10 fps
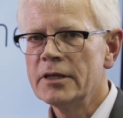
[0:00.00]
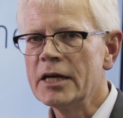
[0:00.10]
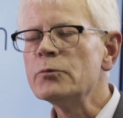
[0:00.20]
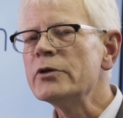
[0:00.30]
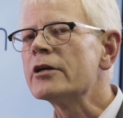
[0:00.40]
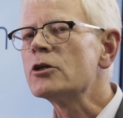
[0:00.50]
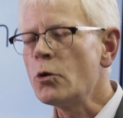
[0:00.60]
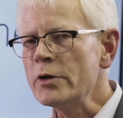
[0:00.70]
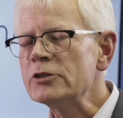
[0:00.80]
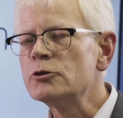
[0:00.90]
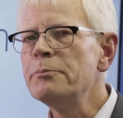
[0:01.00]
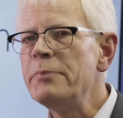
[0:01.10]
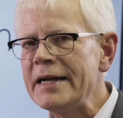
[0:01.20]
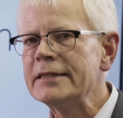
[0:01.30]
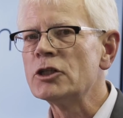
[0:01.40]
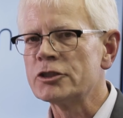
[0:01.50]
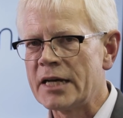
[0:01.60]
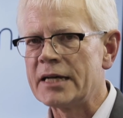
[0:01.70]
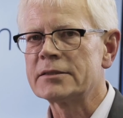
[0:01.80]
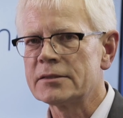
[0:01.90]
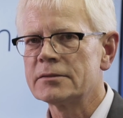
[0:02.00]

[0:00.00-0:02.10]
and we are going to build on that.